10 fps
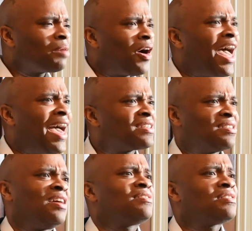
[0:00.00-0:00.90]
Talking
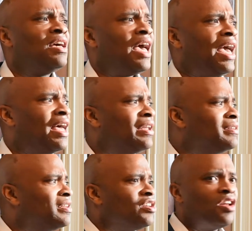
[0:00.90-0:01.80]
about access
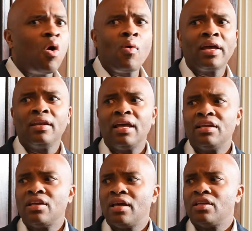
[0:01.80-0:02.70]
and
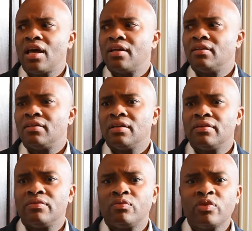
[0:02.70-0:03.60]
knowing and
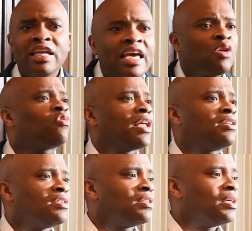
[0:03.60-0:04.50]

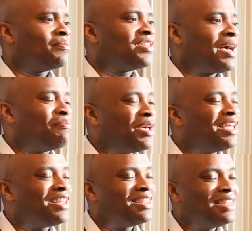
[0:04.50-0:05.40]
reiterating to them
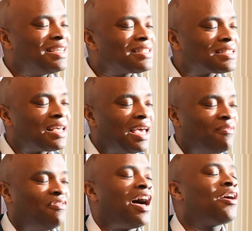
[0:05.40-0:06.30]
that being in
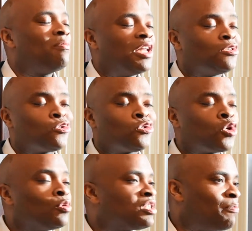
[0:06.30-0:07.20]
this environment
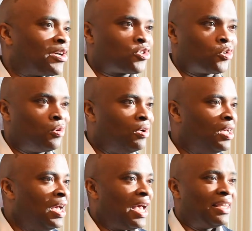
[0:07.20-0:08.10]
is so
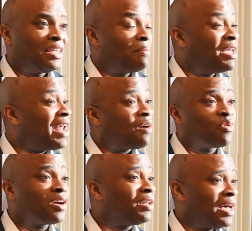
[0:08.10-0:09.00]
special, and that they
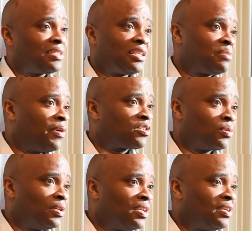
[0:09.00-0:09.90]
may not realize how
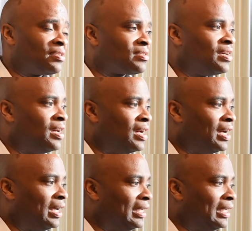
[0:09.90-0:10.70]
special it is.